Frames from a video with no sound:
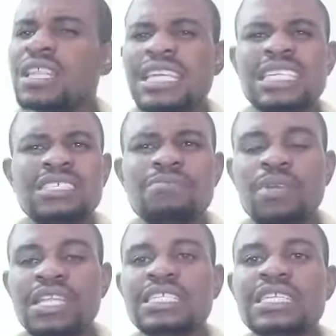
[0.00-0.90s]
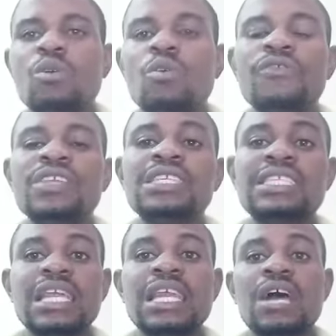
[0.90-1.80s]
that is bleeding of
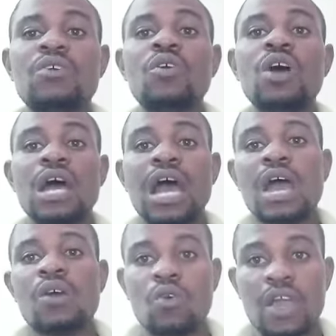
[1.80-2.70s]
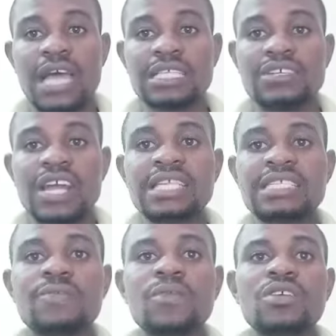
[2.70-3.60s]
internal organs, right?